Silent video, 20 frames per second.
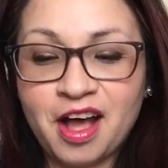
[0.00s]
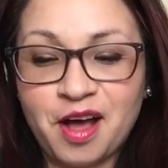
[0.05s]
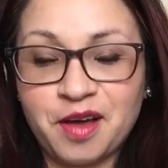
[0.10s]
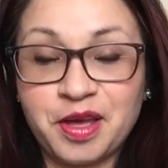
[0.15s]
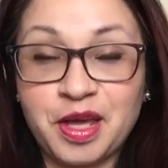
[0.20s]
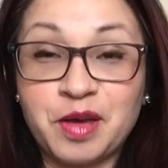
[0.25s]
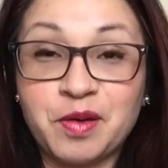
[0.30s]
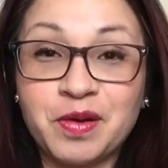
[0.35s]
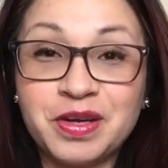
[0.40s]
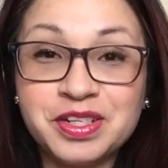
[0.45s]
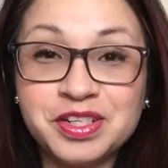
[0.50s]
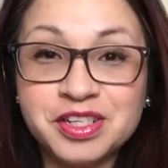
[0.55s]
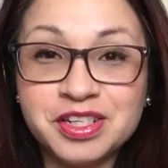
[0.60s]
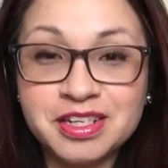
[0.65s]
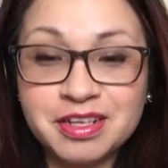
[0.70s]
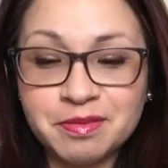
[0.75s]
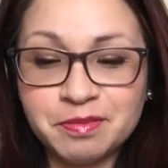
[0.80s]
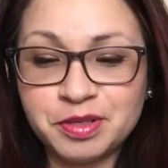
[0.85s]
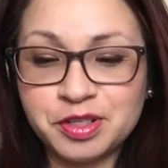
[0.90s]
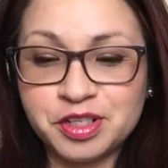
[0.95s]
Okay,
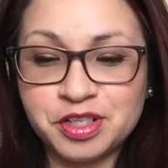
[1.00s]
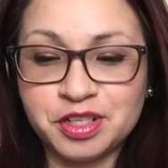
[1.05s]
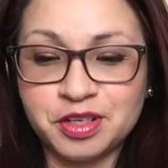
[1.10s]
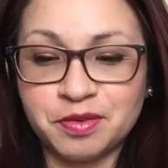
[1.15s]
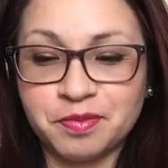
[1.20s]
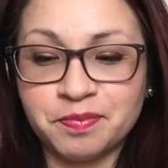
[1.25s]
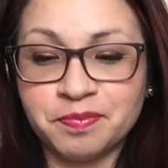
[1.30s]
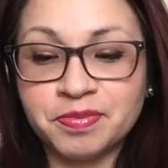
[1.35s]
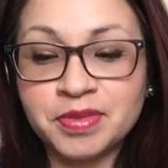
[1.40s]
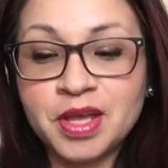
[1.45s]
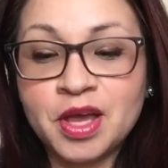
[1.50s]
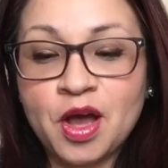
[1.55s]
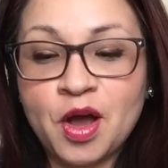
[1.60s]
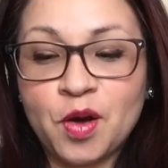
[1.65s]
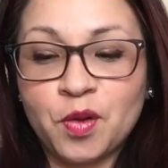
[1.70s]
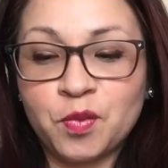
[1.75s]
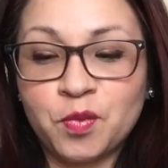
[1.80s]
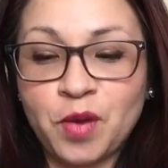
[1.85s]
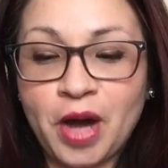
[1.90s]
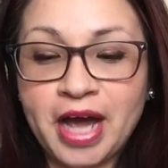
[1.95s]
question number two.
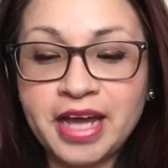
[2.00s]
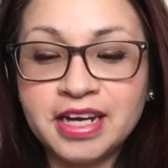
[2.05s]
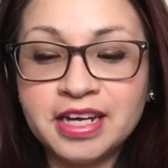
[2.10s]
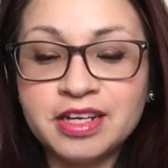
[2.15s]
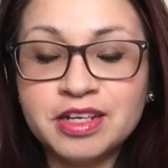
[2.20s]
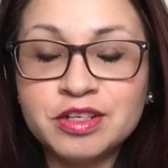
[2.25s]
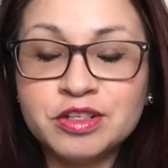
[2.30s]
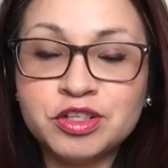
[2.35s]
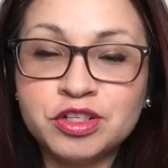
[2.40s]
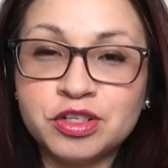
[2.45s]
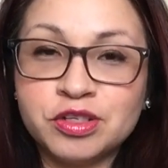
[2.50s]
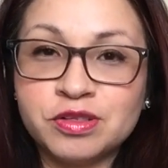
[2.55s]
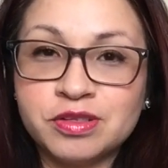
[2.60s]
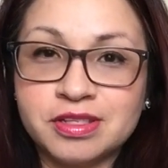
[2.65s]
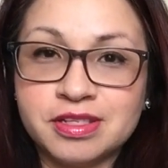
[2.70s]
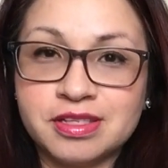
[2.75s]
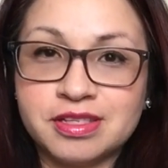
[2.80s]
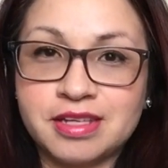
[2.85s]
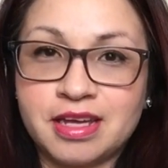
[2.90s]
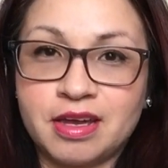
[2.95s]
Why did you choose
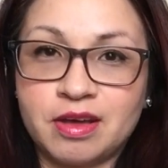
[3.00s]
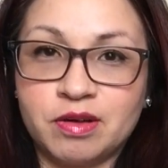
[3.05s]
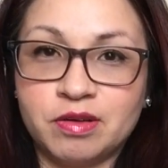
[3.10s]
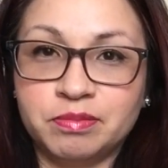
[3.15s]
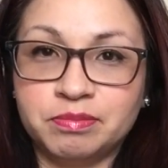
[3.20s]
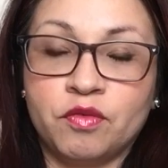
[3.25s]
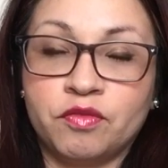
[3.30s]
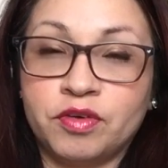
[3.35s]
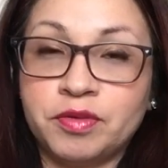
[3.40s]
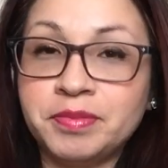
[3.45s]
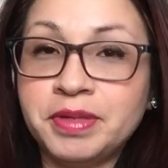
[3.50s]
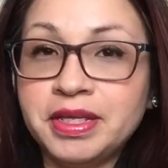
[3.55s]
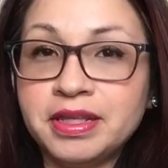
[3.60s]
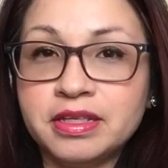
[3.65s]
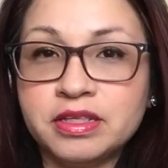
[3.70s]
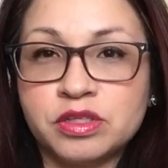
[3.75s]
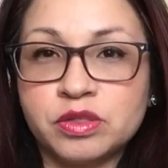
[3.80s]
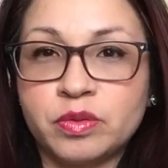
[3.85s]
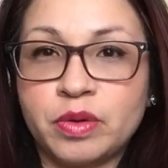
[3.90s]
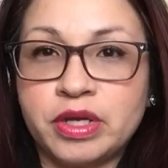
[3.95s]
to stay home? For me,
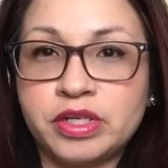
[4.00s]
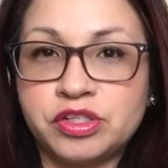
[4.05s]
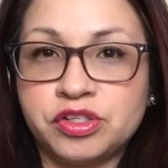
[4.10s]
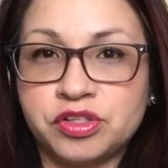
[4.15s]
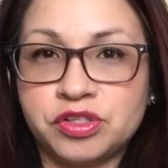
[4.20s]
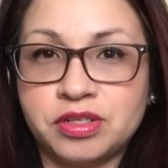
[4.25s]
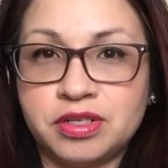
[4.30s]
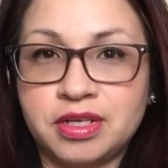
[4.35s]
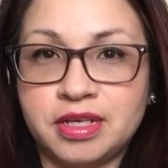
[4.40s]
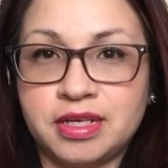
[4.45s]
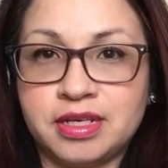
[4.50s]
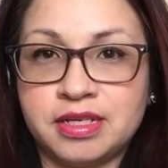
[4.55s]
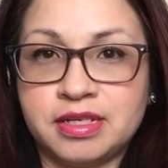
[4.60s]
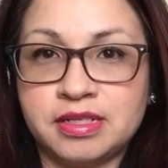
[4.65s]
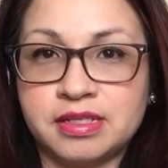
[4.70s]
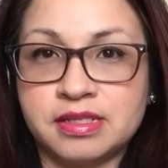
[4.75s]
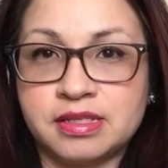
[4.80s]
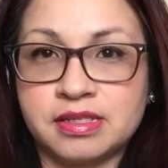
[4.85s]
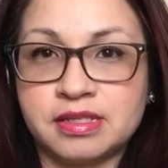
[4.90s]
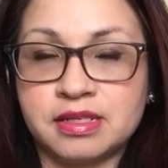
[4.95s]
this question
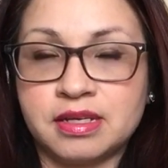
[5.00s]
is,